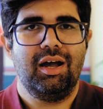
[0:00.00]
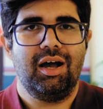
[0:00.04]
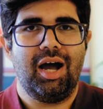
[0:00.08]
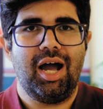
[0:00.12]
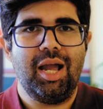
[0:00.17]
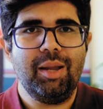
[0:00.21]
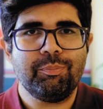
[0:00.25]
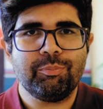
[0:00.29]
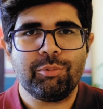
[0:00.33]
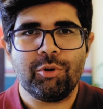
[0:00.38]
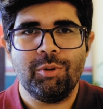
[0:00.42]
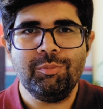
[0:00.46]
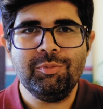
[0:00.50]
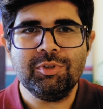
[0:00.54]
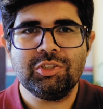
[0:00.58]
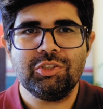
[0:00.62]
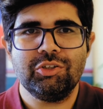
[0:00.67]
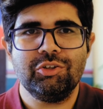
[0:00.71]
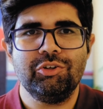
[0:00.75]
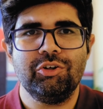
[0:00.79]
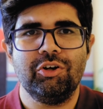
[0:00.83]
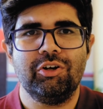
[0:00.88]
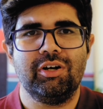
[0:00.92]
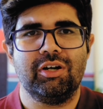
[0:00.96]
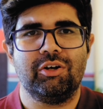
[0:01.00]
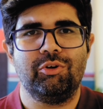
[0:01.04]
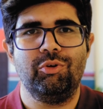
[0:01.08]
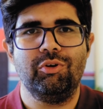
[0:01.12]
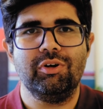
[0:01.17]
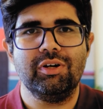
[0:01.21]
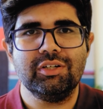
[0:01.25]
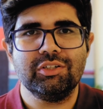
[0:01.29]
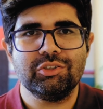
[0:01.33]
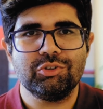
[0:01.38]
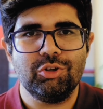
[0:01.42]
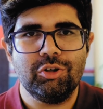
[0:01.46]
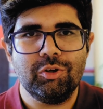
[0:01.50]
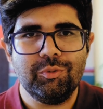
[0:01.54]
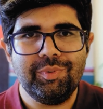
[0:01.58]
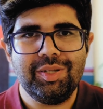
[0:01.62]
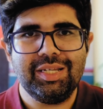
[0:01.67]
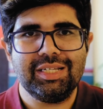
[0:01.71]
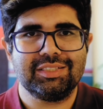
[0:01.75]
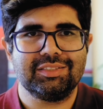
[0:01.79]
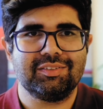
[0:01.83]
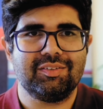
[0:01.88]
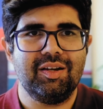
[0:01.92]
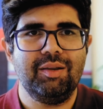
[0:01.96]
I promise you, your recruiter is going to be
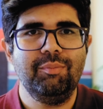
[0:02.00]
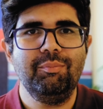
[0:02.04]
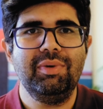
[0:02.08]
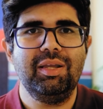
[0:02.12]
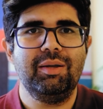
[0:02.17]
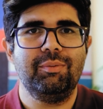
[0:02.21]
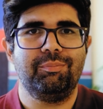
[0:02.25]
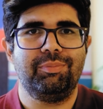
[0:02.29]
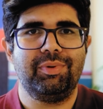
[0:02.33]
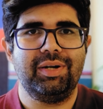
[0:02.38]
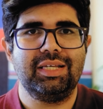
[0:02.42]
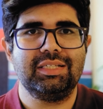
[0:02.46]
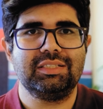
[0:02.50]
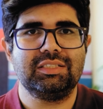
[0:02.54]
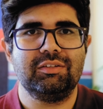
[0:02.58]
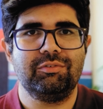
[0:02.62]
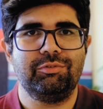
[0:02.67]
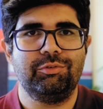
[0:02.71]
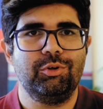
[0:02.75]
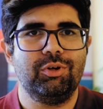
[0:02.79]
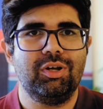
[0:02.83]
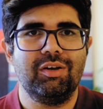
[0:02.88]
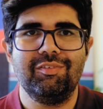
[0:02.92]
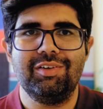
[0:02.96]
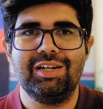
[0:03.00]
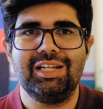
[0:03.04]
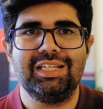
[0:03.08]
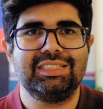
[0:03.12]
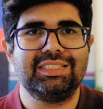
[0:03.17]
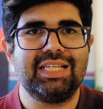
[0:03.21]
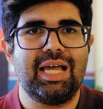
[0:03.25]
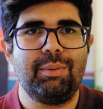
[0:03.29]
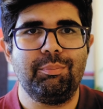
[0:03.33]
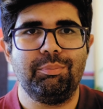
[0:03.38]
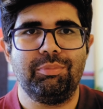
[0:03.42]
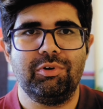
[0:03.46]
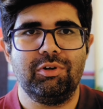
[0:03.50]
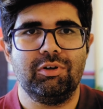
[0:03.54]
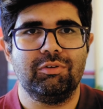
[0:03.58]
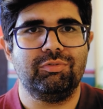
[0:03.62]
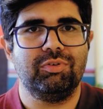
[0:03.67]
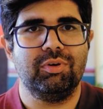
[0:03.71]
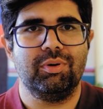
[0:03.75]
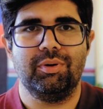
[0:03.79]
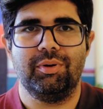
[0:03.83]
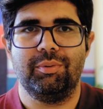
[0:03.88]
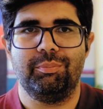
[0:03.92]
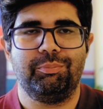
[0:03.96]
extremely impressed if you give an example of
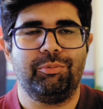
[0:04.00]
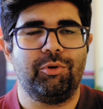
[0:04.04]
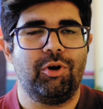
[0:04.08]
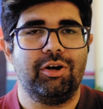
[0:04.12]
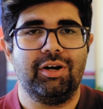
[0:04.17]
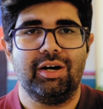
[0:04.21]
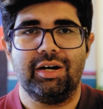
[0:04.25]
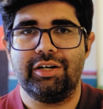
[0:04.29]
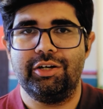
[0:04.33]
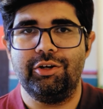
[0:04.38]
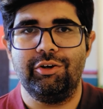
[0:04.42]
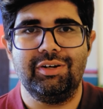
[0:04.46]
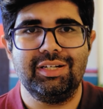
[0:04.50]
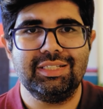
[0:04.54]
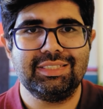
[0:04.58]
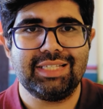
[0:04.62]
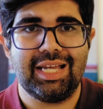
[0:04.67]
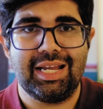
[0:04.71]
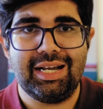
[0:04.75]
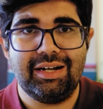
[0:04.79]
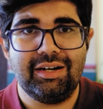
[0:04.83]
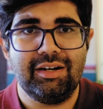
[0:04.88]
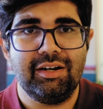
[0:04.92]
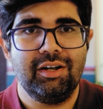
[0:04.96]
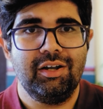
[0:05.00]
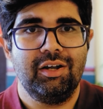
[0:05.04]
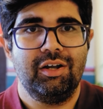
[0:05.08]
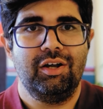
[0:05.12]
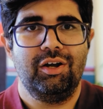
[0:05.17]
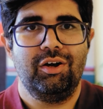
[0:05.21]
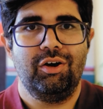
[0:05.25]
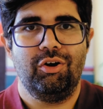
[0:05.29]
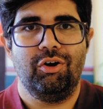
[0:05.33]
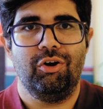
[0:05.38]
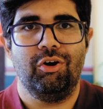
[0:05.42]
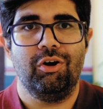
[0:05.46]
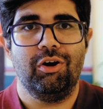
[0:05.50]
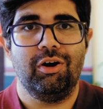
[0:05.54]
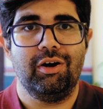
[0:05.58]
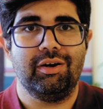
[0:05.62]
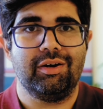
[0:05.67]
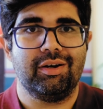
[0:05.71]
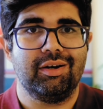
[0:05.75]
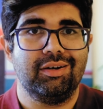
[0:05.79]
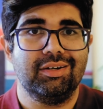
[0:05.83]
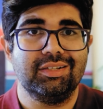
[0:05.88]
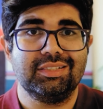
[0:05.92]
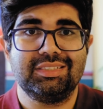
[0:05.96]
a product you designed
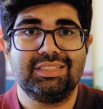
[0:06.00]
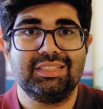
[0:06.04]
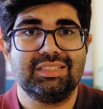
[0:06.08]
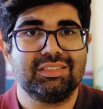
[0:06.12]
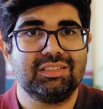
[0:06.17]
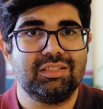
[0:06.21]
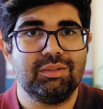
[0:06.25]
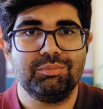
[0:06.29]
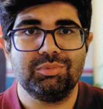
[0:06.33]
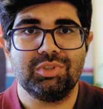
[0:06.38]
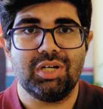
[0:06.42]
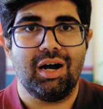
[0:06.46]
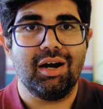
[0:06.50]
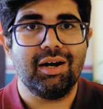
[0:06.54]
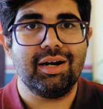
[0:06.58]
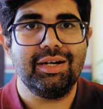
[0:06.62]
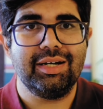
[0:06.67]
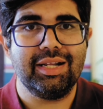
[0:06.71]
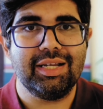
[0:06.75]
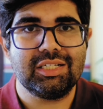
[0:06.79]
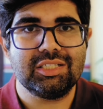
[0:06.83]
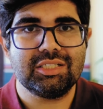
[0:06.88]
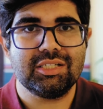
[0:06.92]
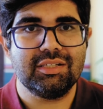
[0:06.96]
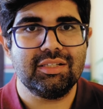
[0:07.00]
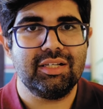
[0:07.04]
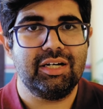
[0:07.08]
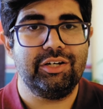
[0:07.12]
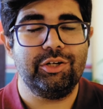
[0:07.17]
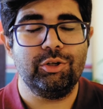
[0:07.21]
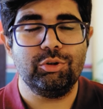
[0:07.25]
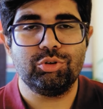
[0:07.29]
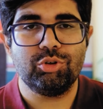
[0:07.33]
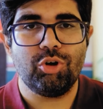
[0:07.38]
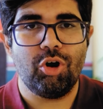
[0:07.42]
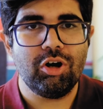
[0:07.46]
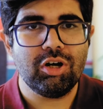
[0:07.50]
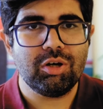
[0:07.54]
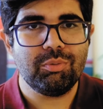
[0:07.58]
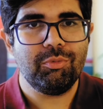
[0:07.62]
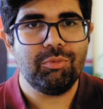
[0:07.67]
or a systems architecture that you thought